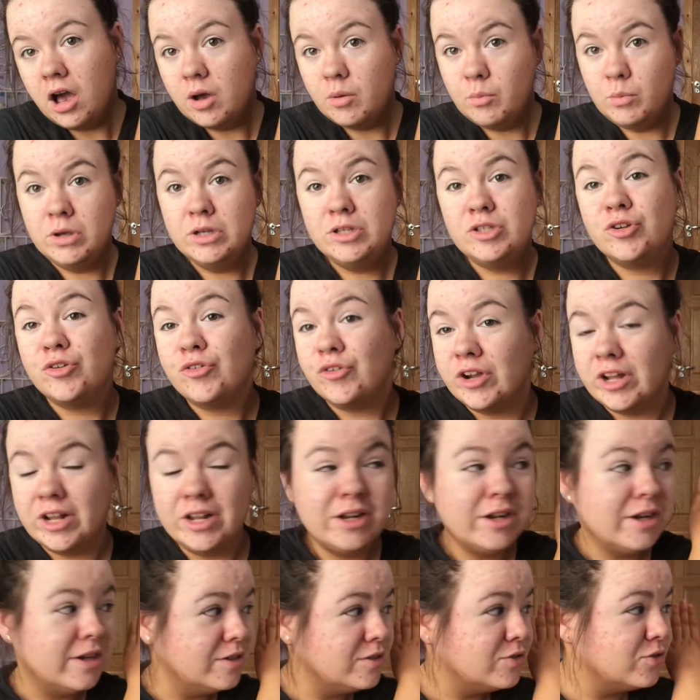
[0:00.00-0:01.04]
But it's a really
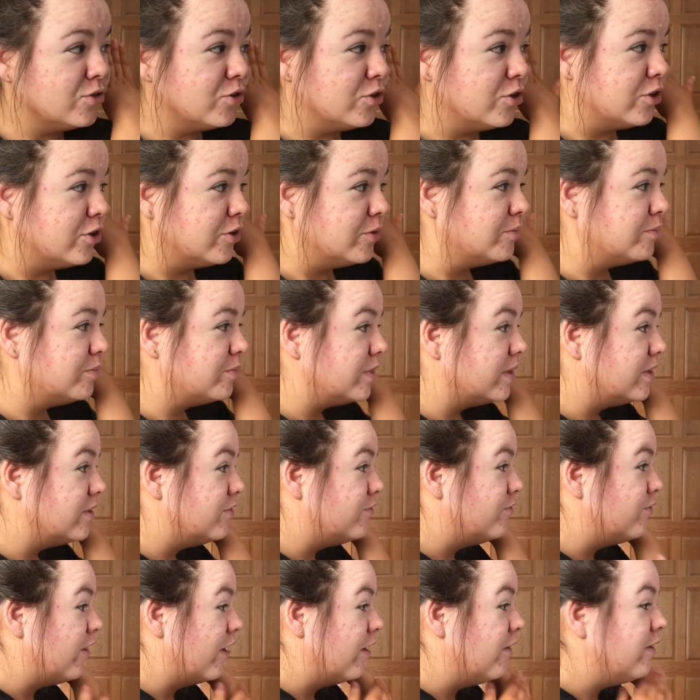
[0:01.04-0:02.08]
nice colour. It's
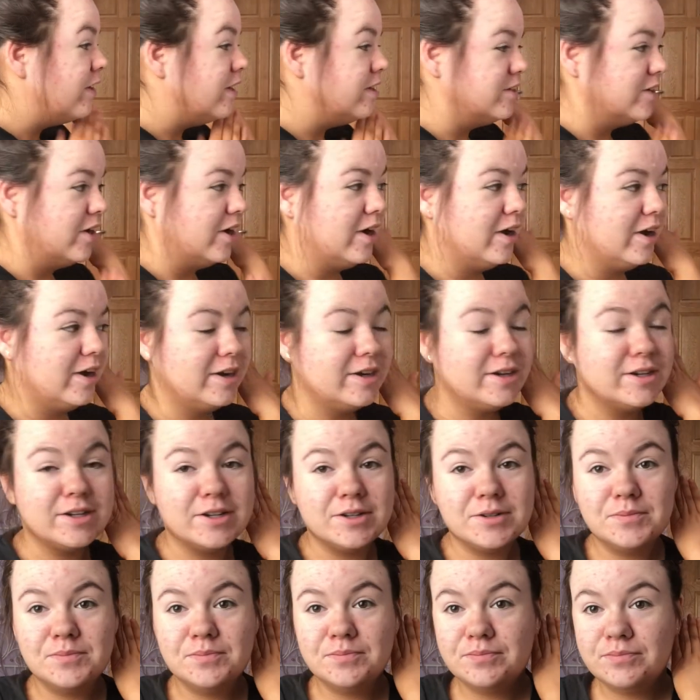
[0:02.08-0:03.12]
very dark
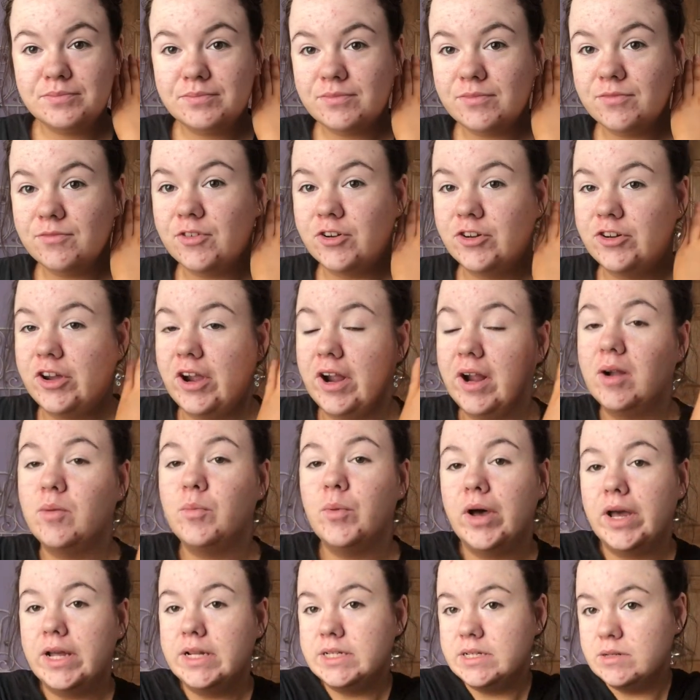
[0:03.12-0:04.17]
for dark,
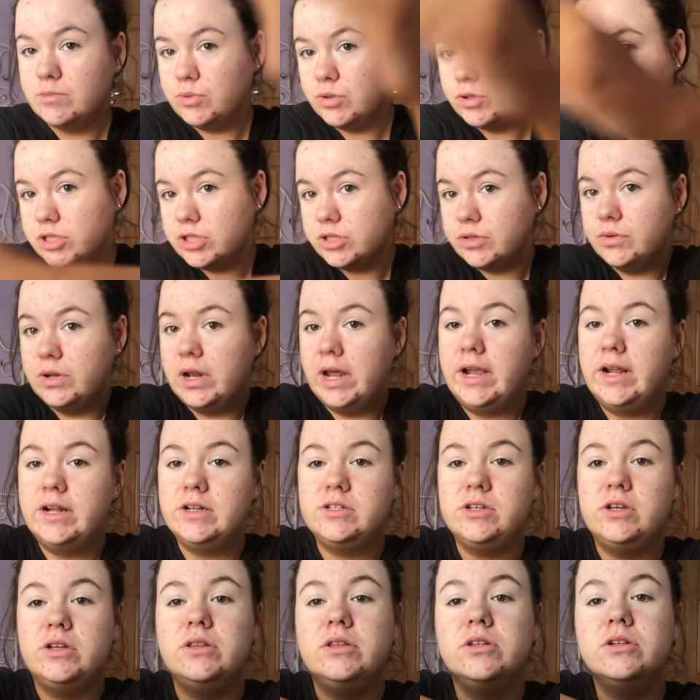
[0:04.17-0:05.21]
but I did put two
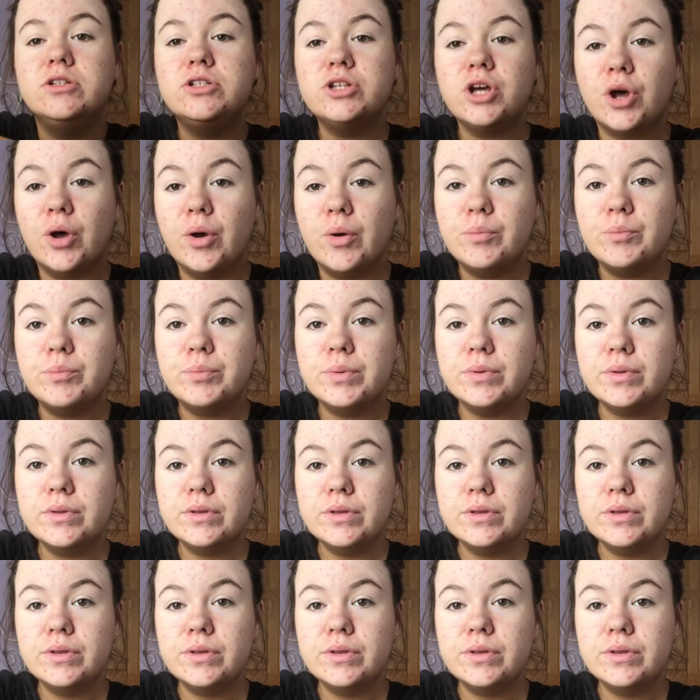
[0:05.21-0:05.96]
layers on the top.